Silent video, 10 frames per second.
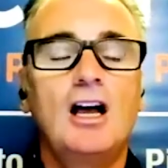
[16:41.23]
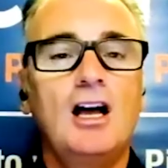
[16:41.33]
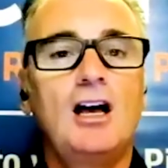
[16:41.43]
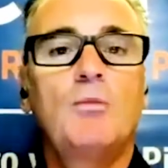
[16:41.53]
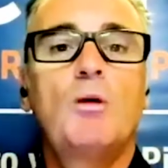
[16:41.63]

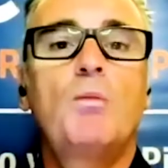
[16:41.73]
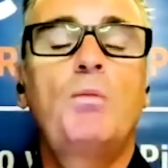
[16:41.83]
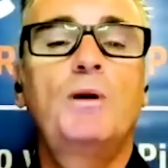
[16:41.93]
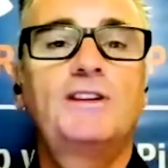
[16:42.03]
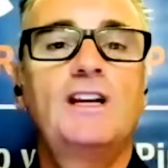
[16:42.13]
um,
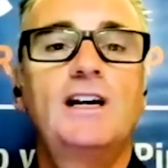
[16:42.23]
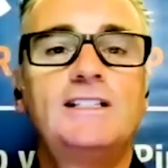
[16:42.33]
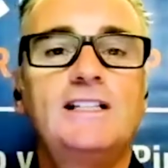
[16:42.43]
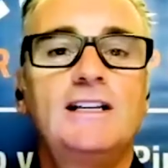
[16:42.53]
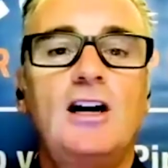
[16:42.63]
but the
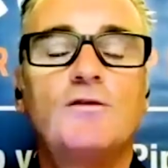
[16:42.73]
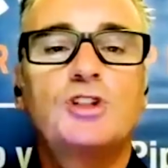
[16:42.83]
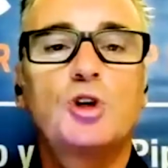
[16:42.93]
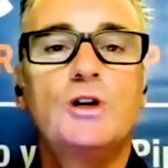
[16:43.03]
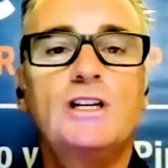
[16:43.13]
idea of
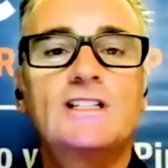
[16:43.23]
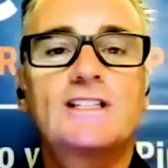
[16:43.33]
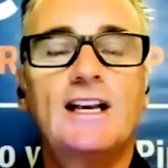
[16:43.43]
choice,